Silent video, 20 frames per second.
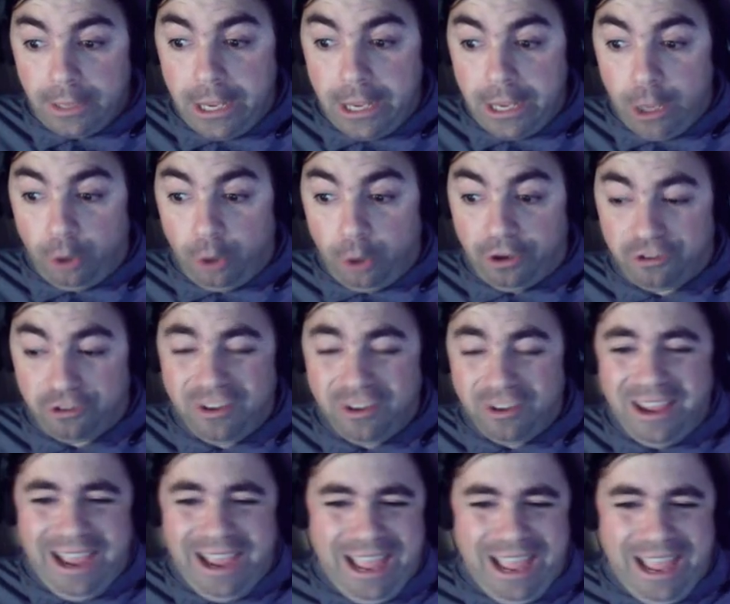illness,
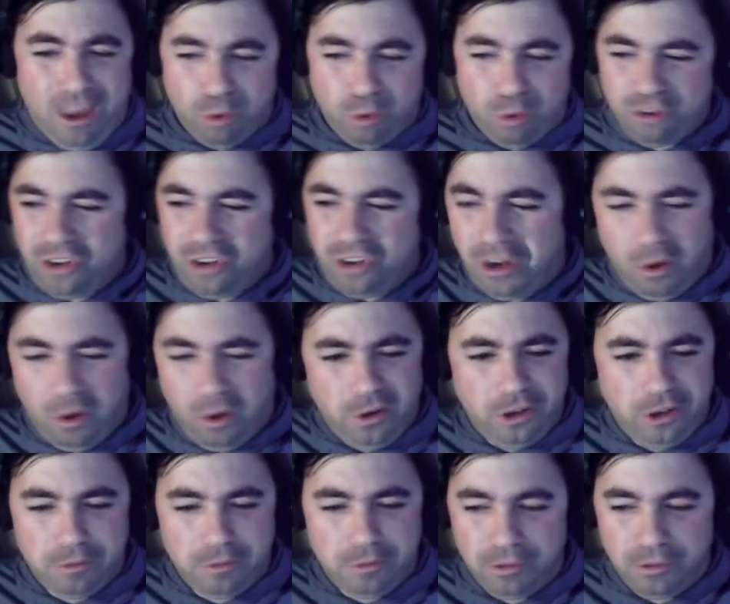how we're seeing all
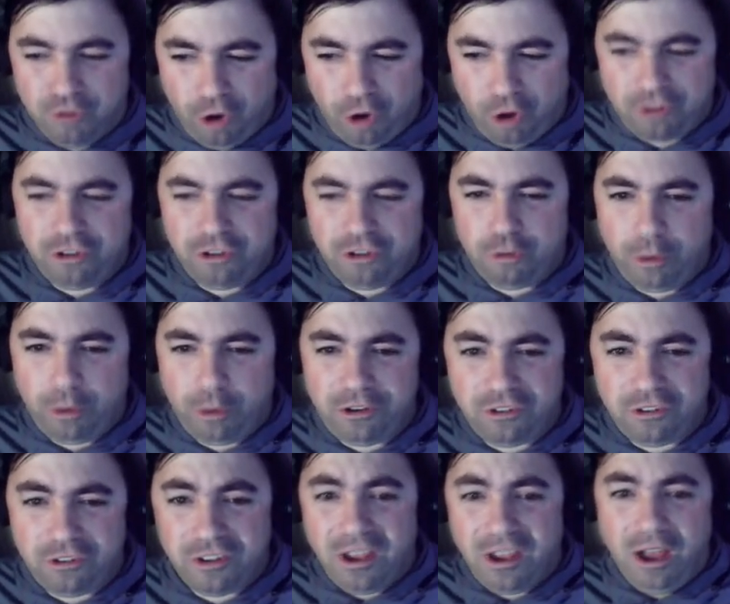these bizarre
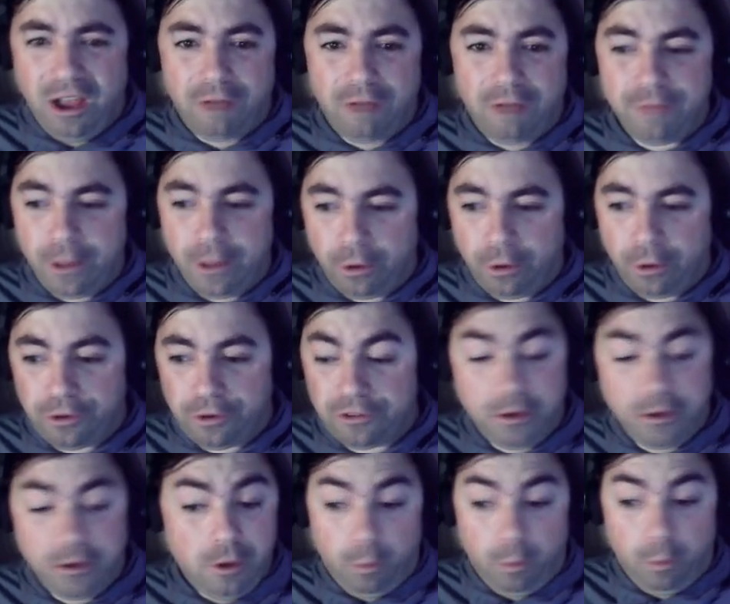situations of illness,
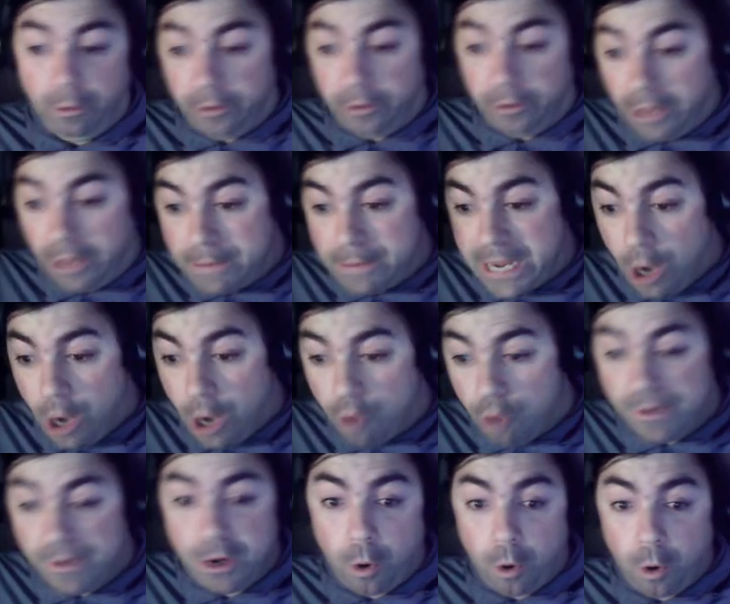whether they be
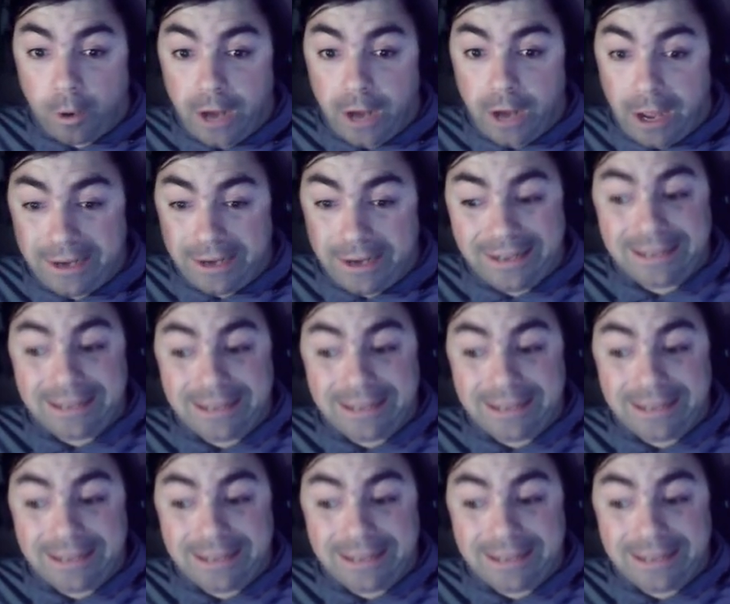COVID or not.